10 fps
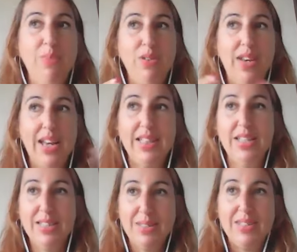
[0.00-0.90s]
but you get
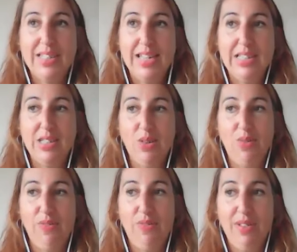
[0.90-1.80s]
this sense
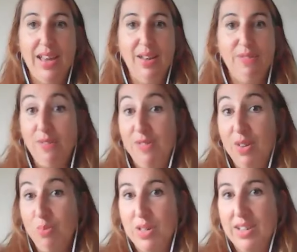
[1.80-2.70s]
of like
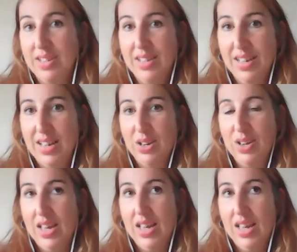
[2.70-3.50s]
fulfillment, you know, yeah.